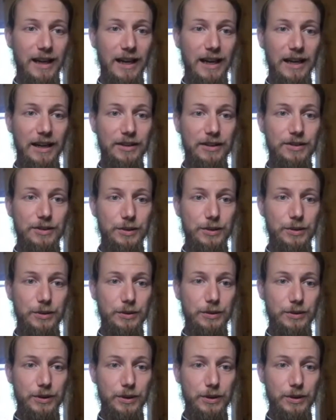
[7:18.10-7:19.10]
to
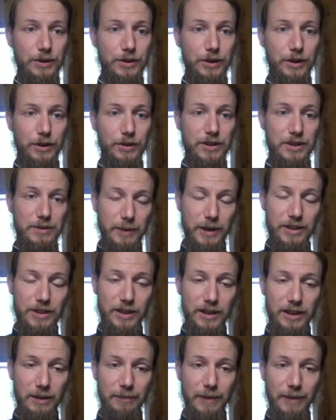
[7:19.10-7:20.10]
the church, especially
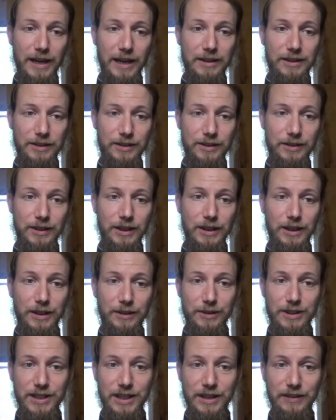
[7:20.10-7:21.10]
come back to
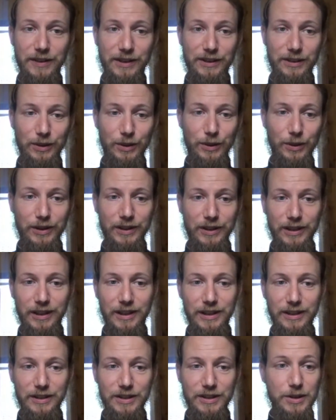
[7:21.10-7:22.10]
receiving the Lord
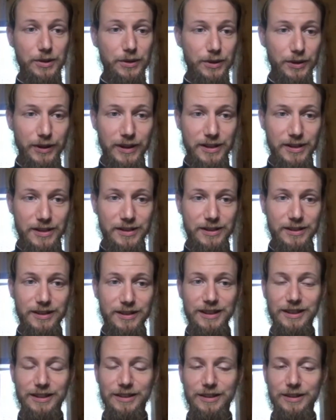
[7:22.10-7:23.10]
in the Eucharist,
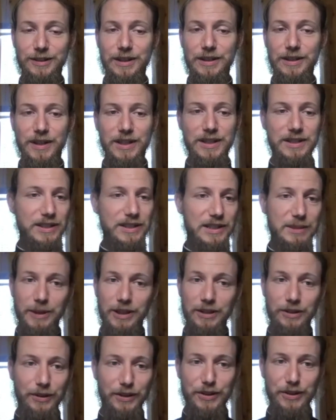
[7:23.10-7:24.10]
even as he's been
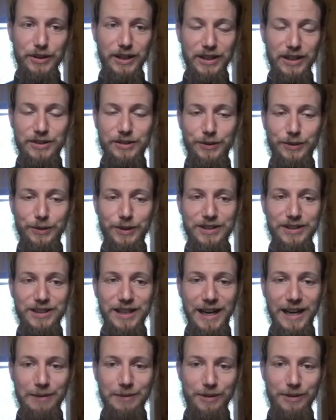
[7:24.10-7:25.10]
nourishing us through this
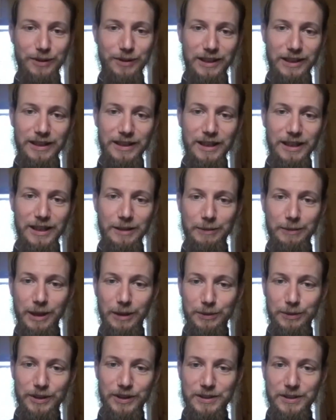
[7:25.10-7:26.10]
time, to really be able
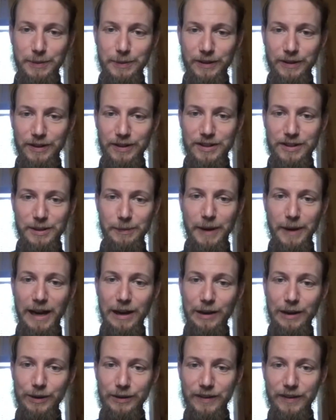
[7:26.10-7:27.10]
to experience the
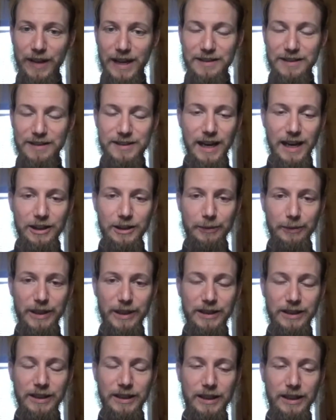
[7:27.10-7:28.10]
power of that sacrament.
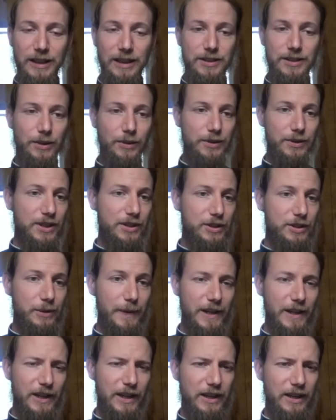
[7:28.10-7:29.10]
So Sister
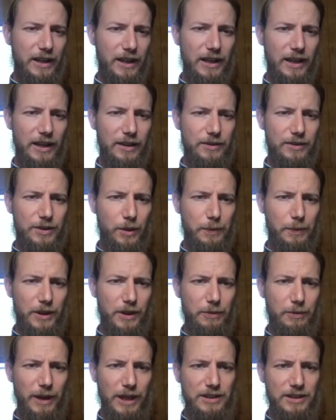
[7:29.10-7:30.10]
Mary, I was hoping you
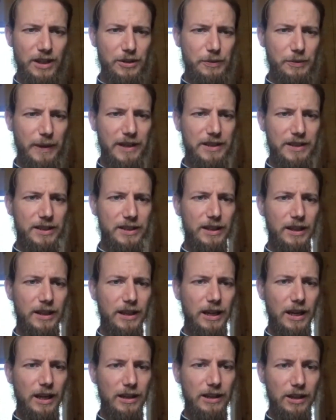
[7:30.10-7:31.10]
might touch base
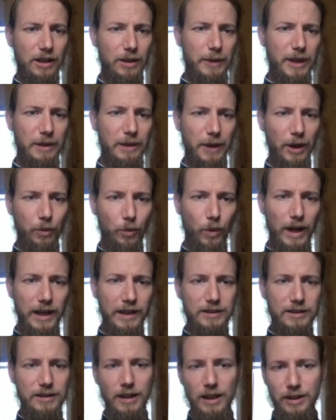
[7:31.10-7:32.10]
a little bit about what
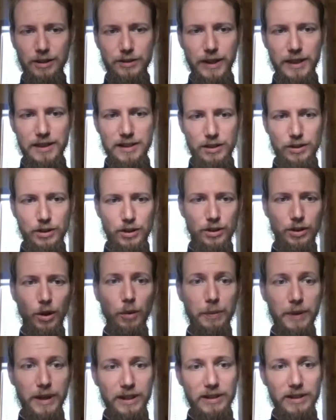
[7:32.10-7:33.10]
our transition to
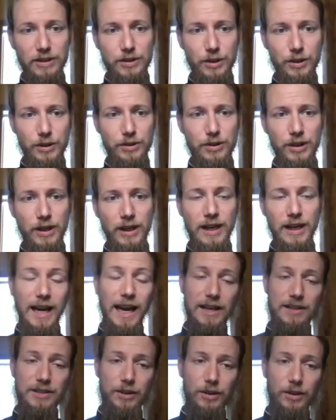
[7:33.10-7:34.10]
opening the church
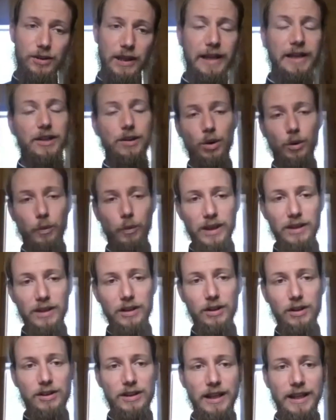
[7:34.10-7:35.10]
has looked like or will
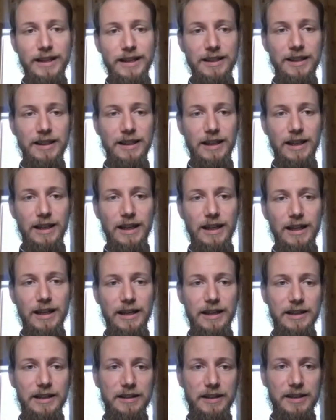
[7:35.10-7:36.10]
look like,
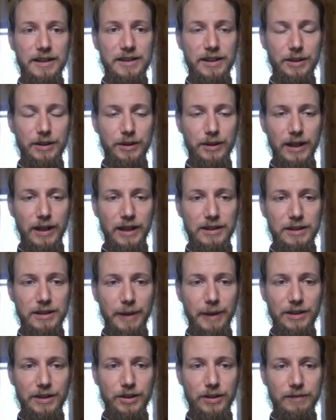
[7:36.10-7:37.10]
any things that you'd like to mention.